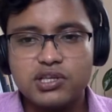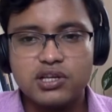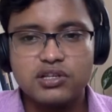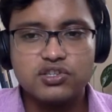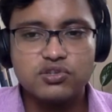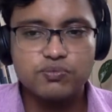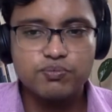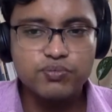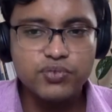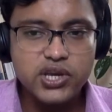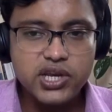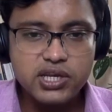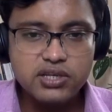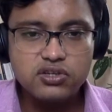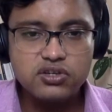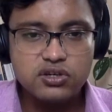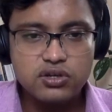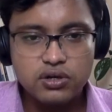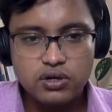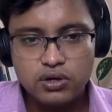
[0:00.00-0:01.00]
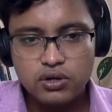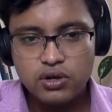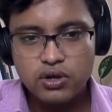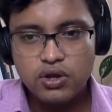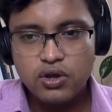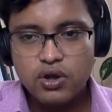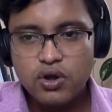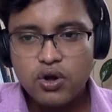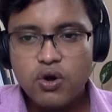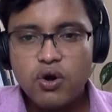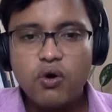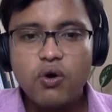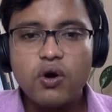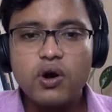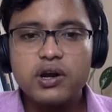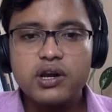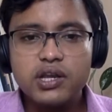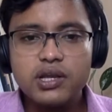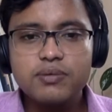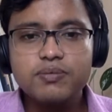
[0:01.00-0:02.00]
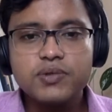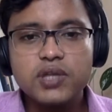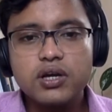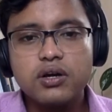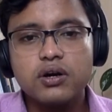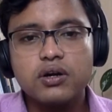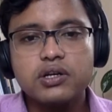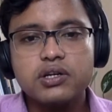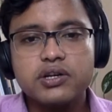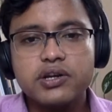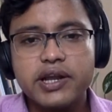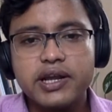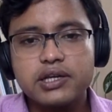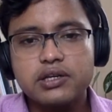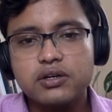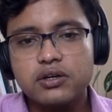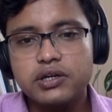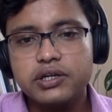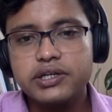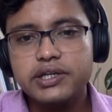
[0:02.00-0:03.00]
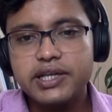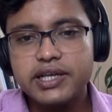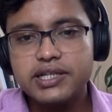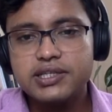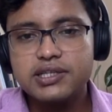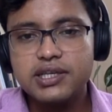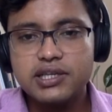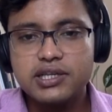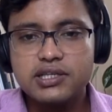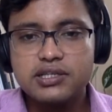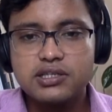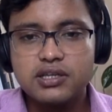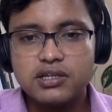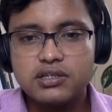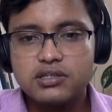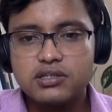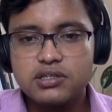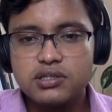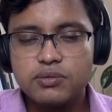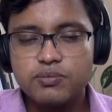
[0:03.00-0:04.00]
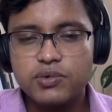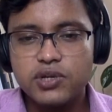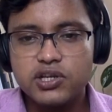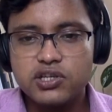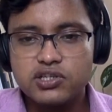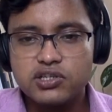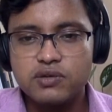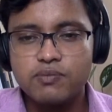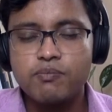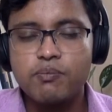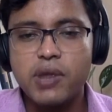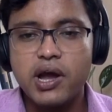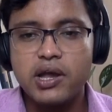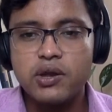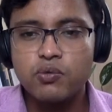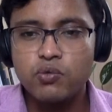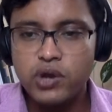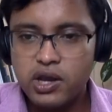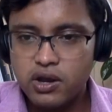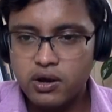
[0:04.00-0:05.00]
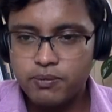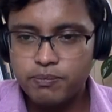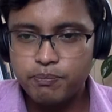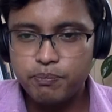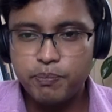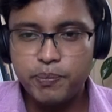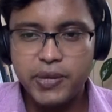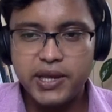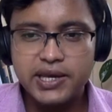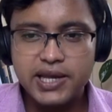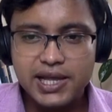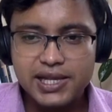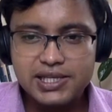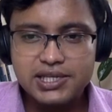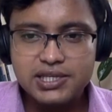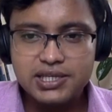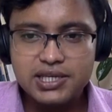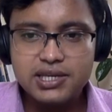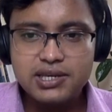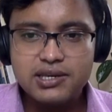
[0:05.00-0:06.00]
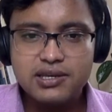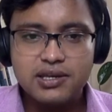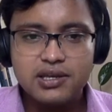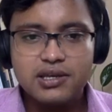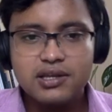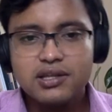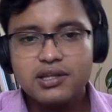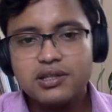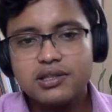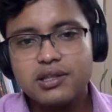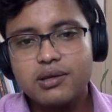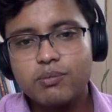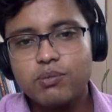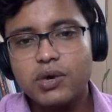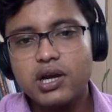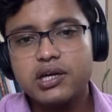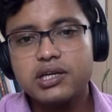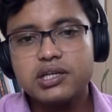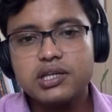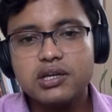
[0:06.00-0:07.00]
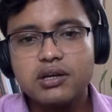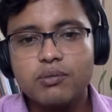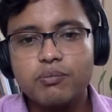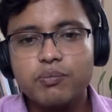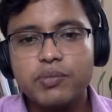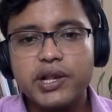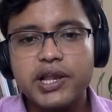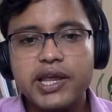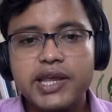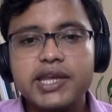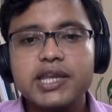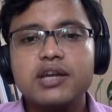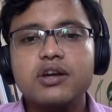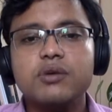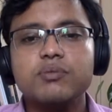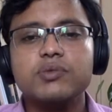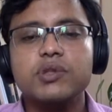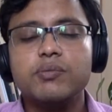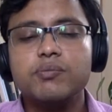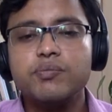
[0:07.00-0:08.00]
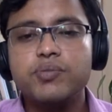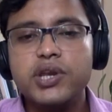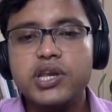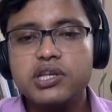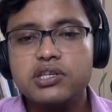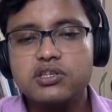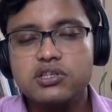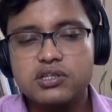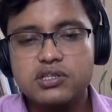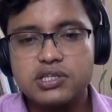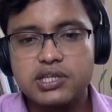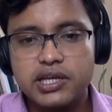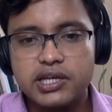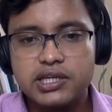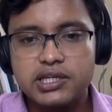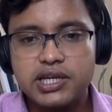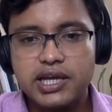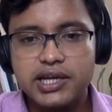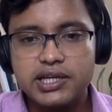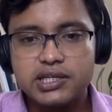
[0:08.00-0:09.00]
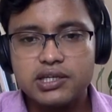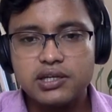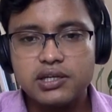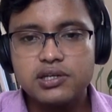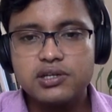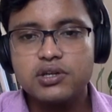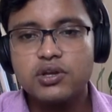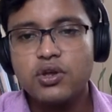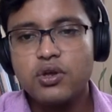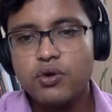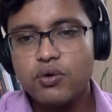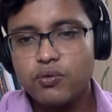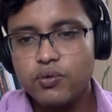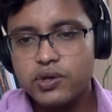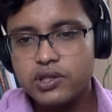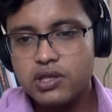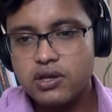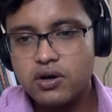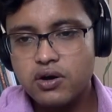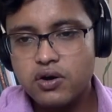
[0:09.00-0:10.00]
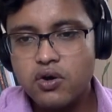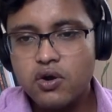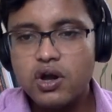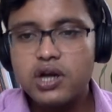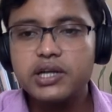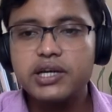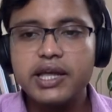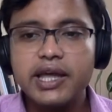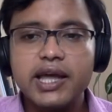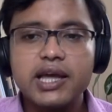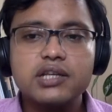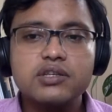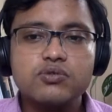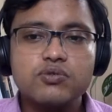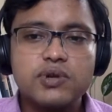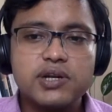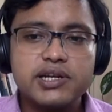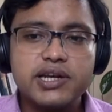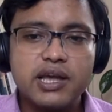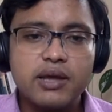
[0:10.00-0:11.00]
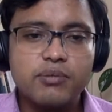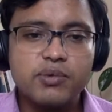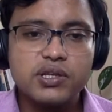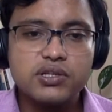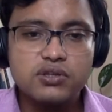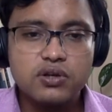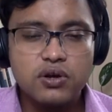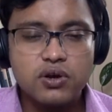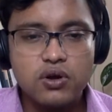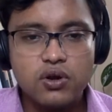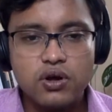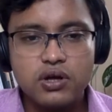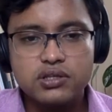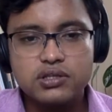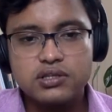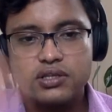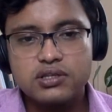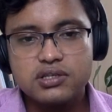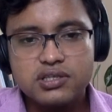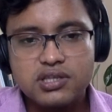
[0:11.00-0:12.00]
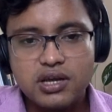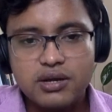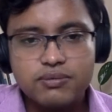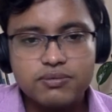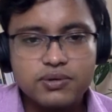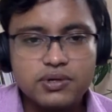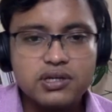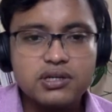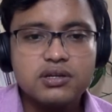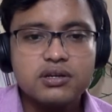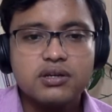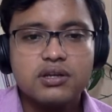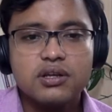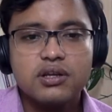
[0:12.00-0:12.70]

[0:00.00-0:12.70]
such breach, or if the contract contains any such stipulation by way of penalty, the party complaining of the breach is entitled, whether or not actual damage or loss is suffered